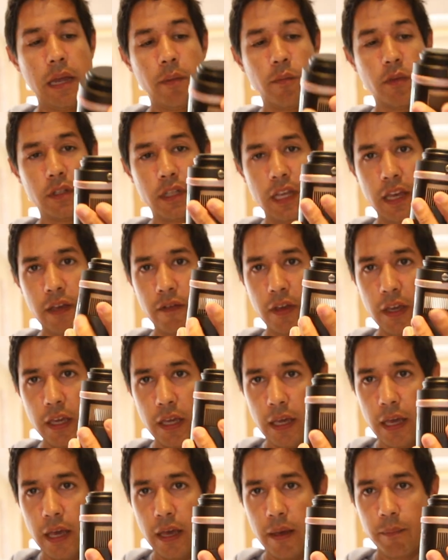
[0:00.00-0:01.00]
cameras have
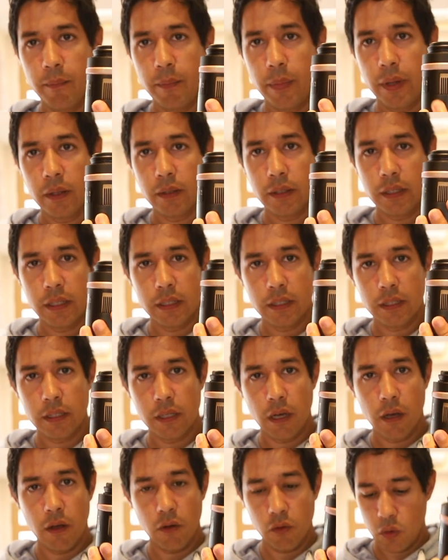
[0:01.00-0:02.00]
a Peltier
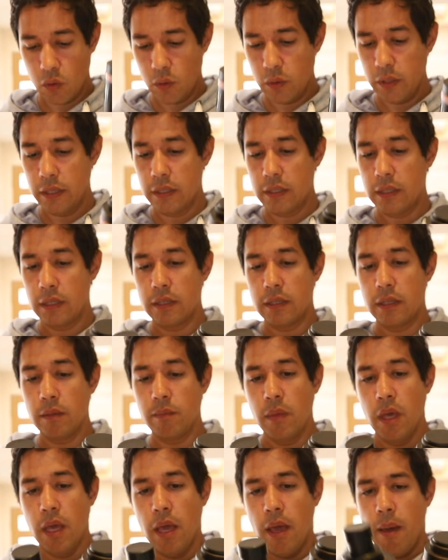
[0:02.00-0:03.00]
style cooling
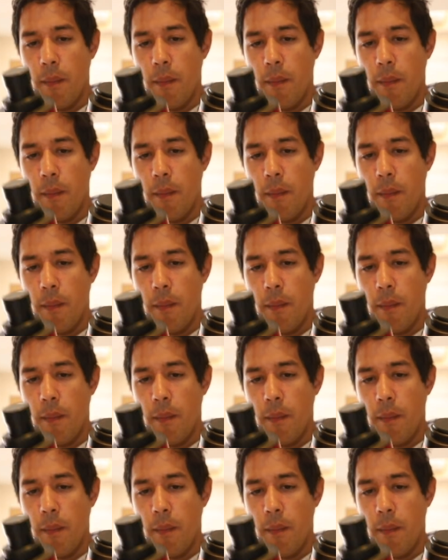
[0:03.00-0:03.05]
system,